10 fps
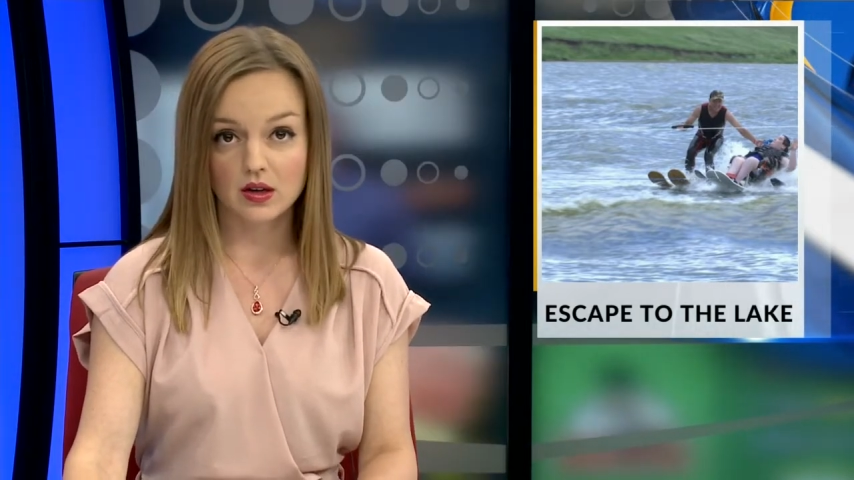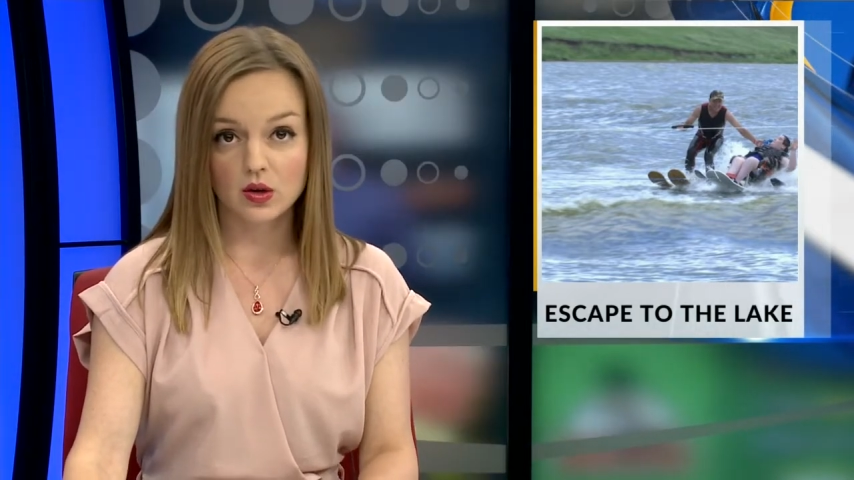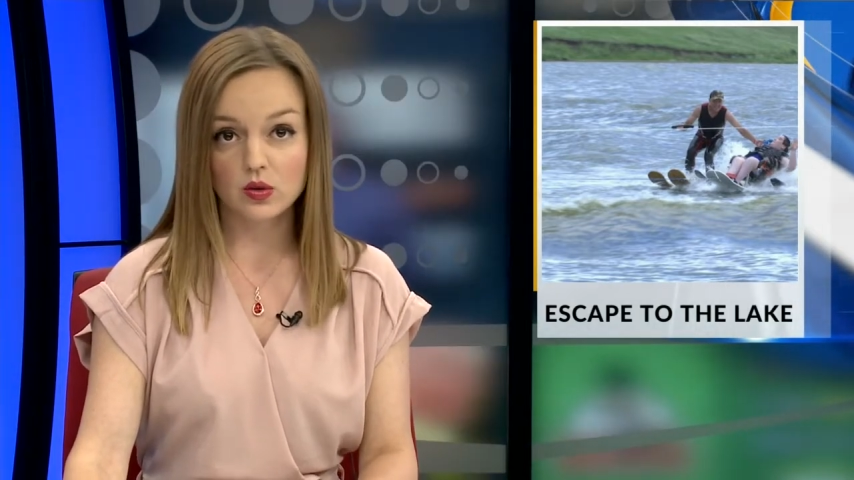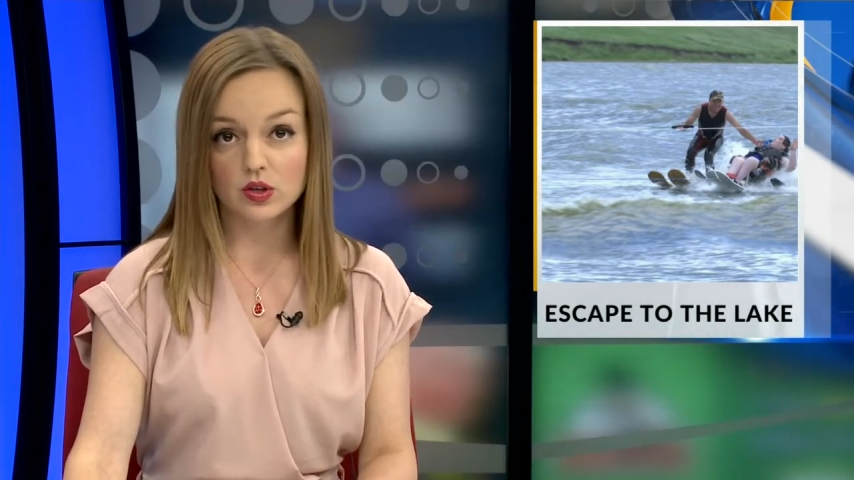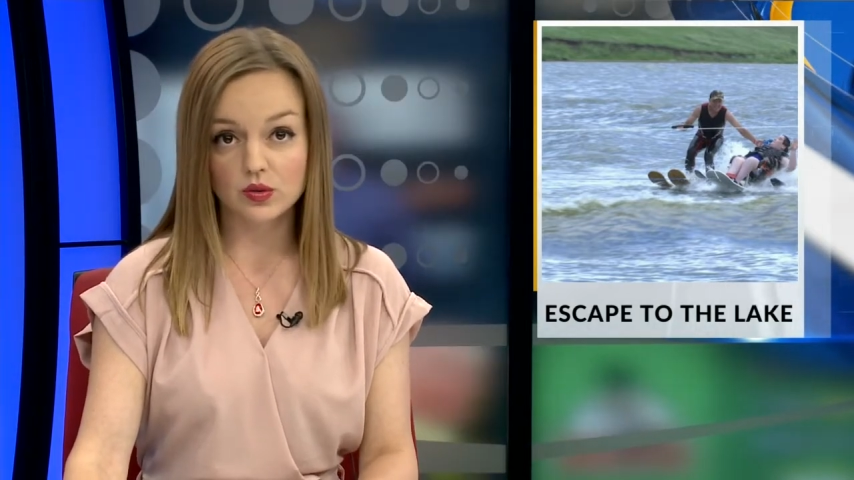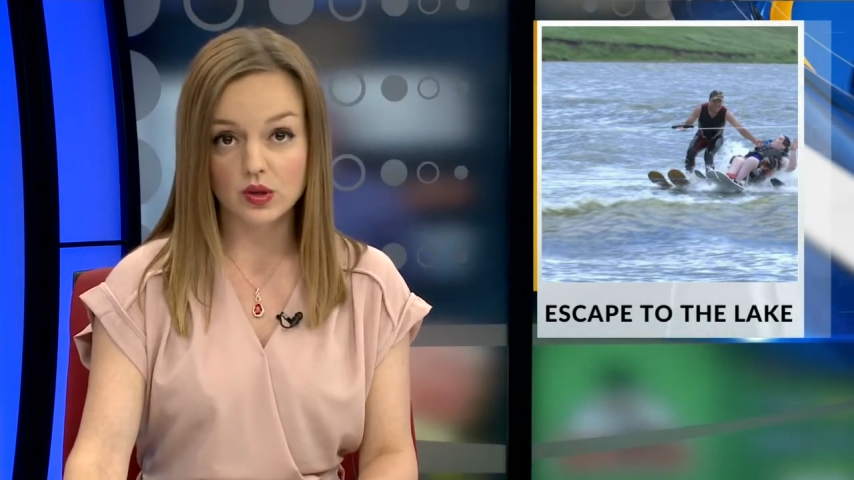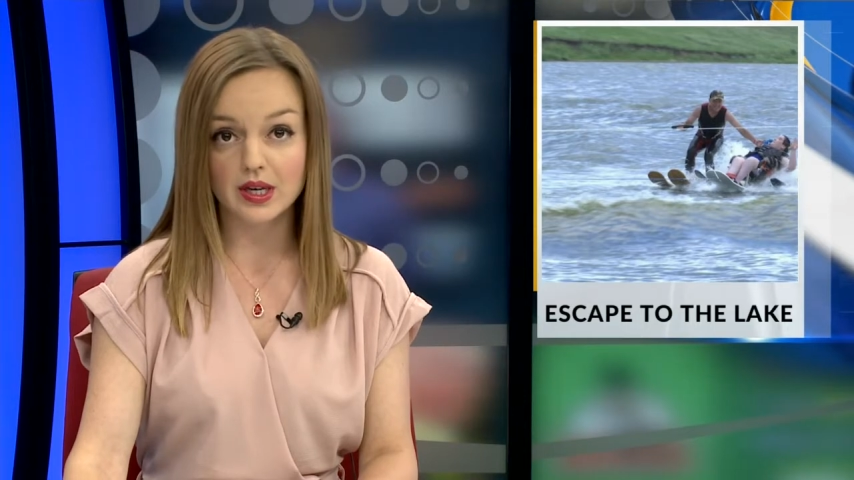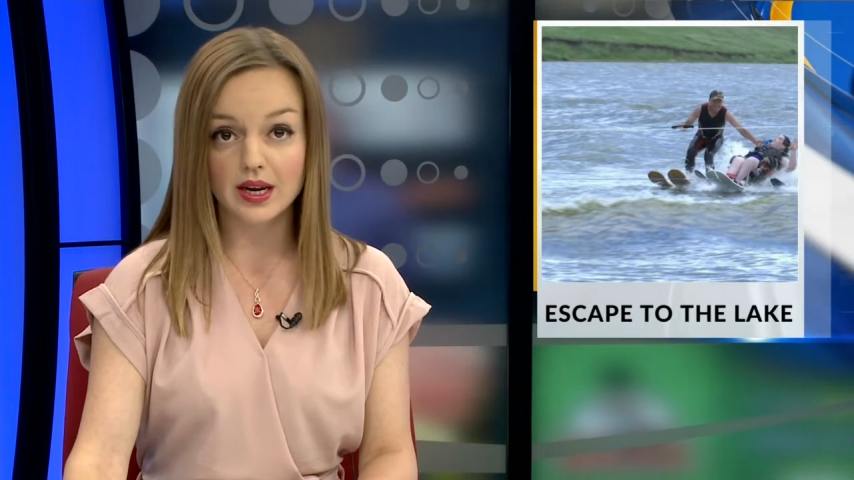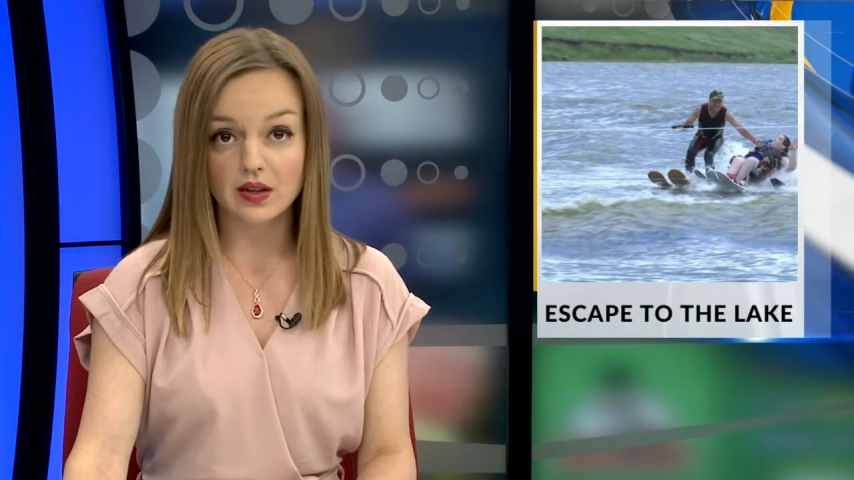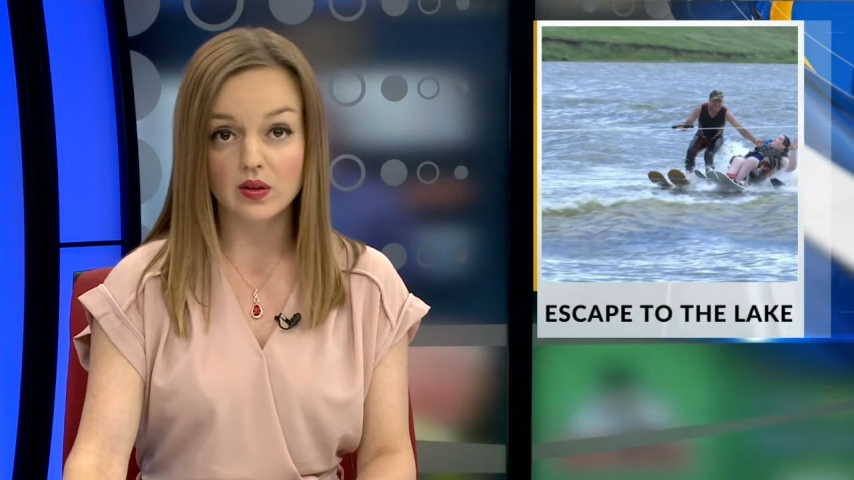who looks forward
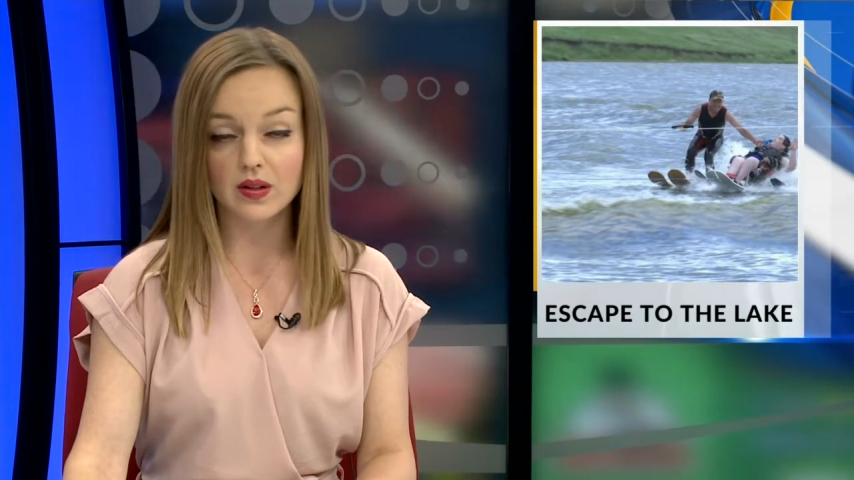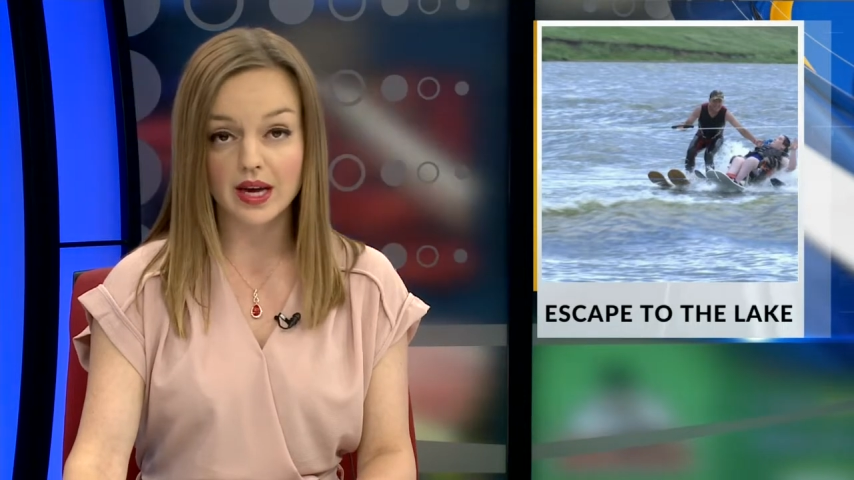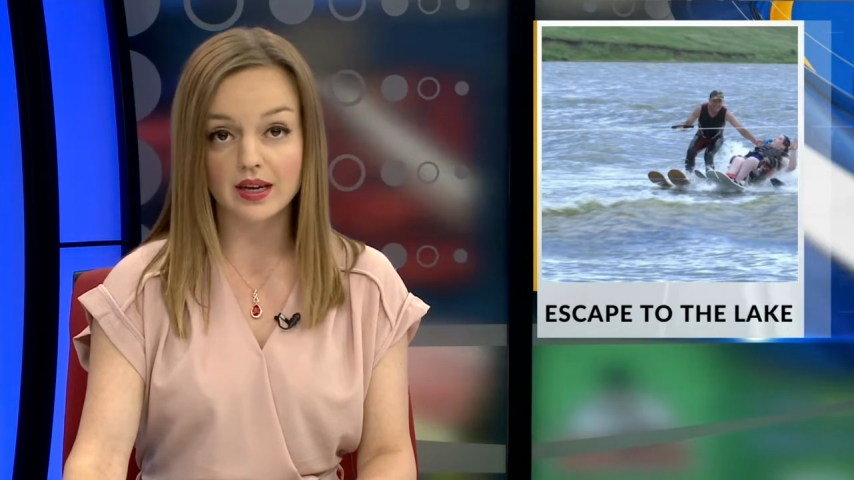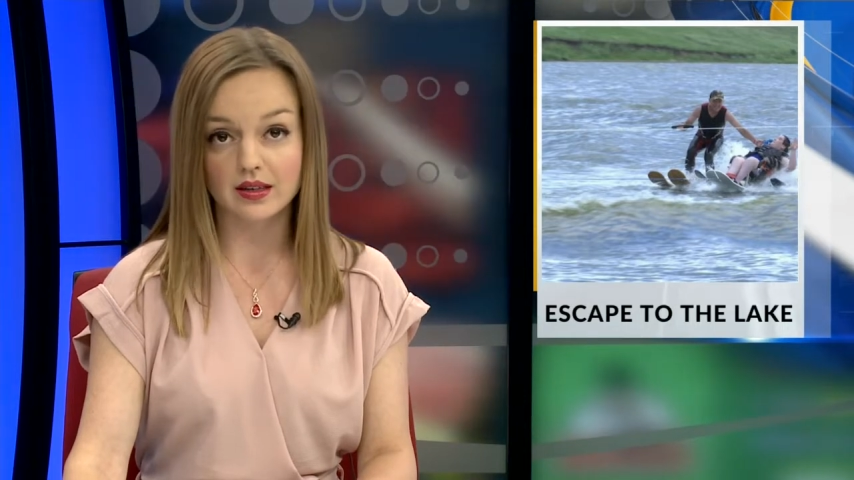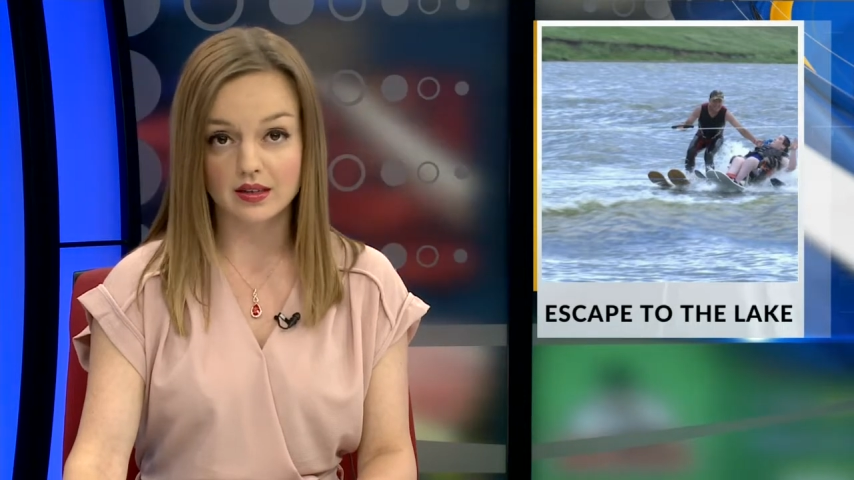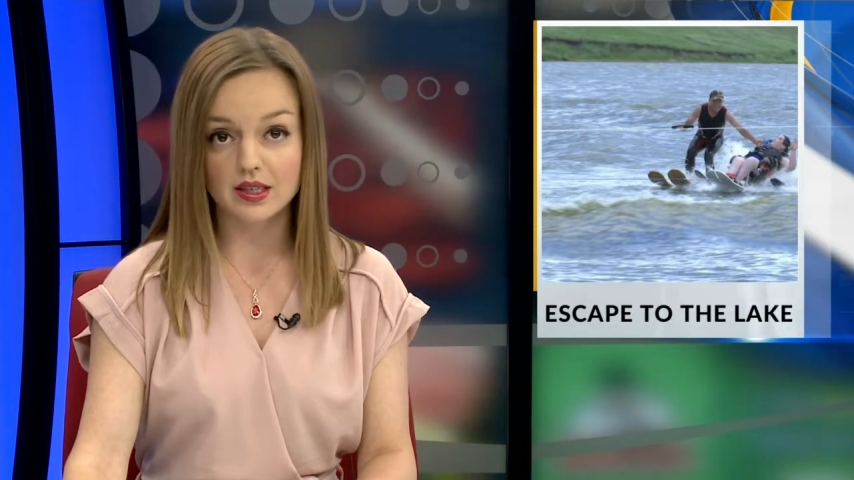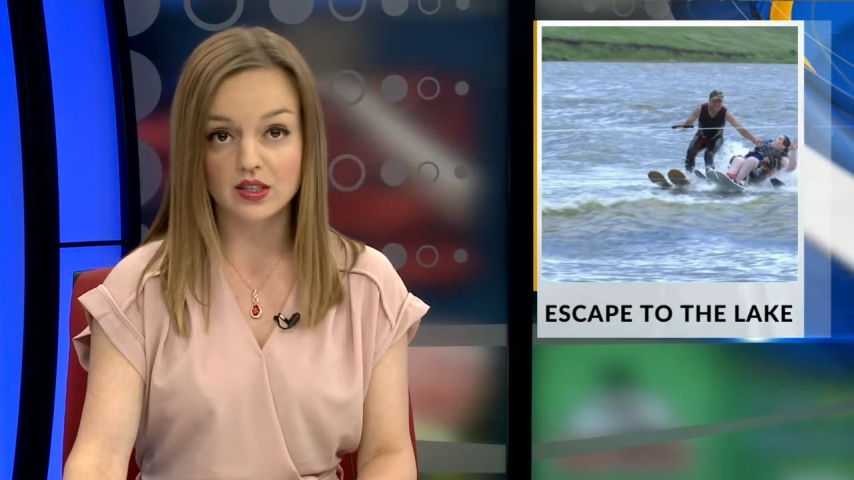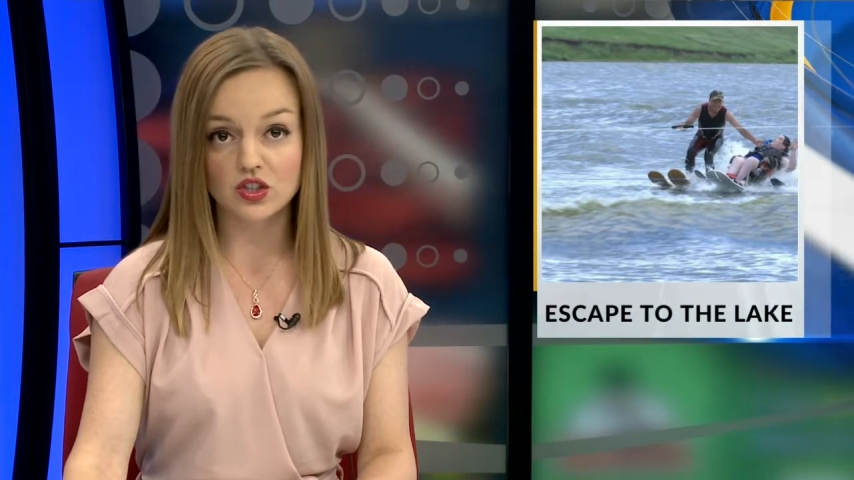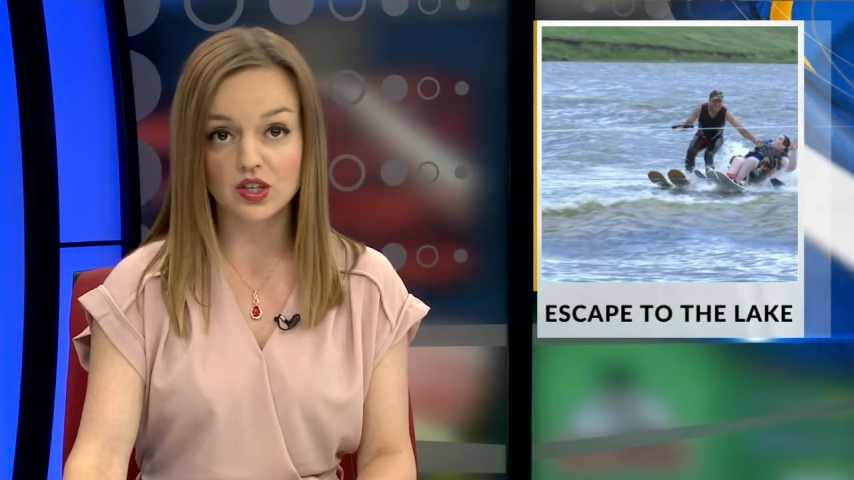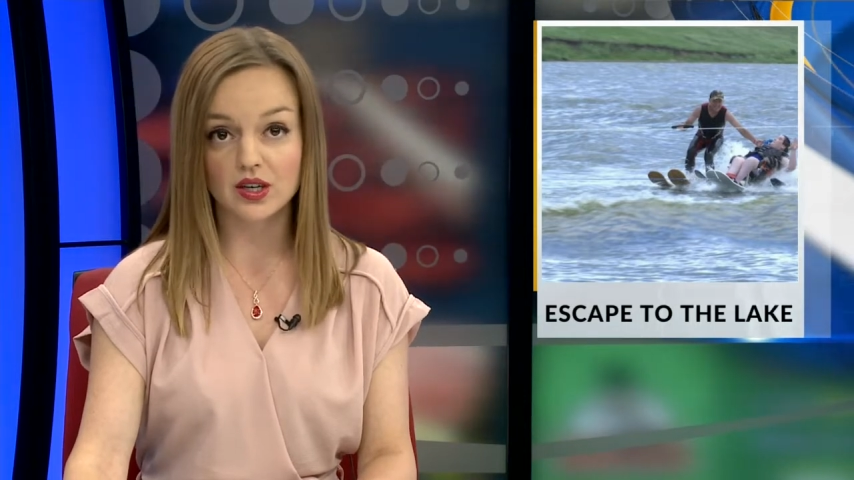to hitting the lake
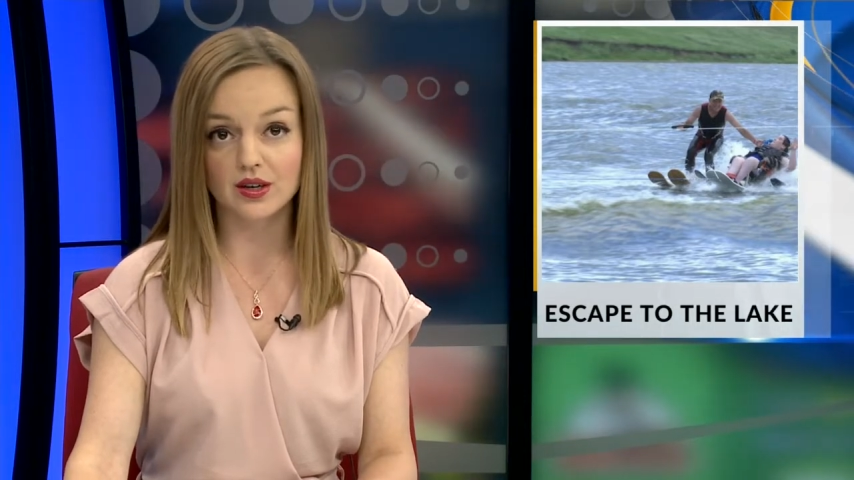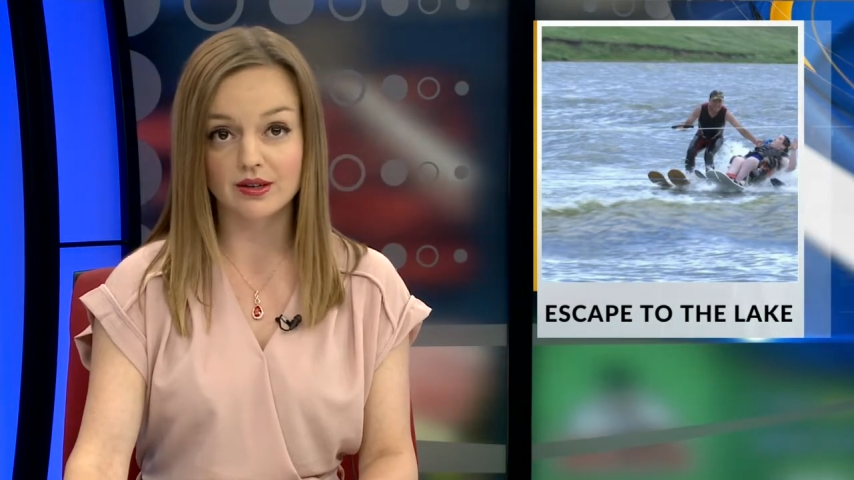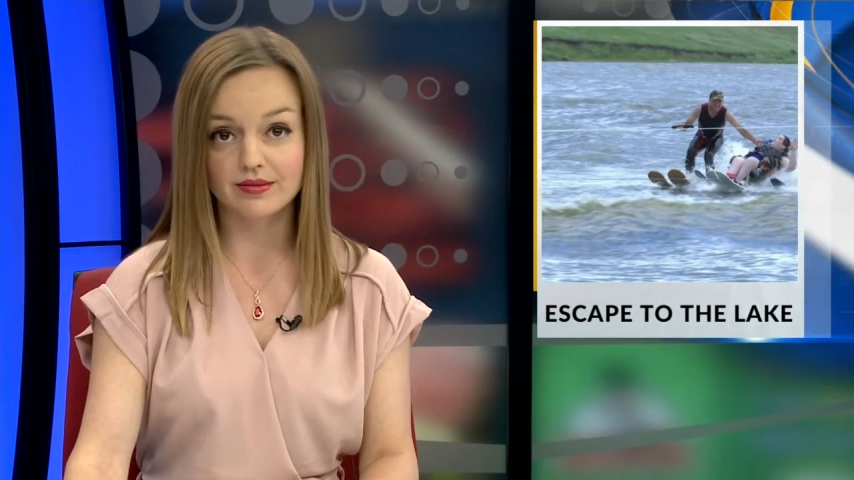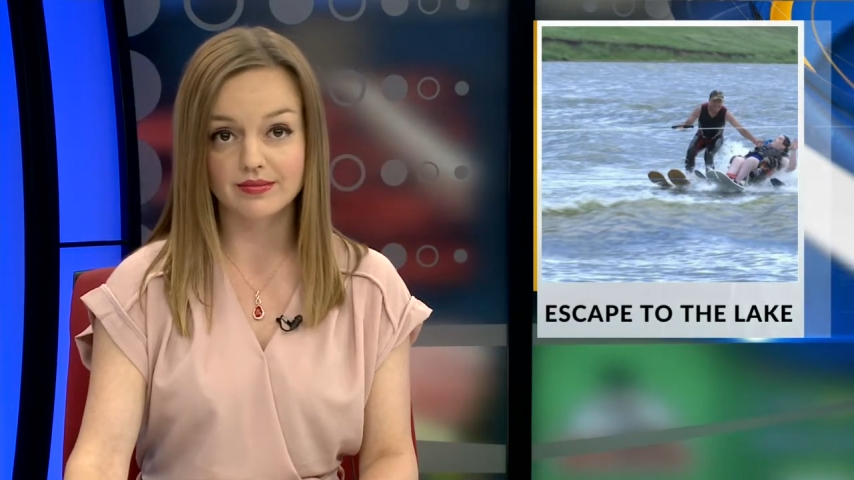each year.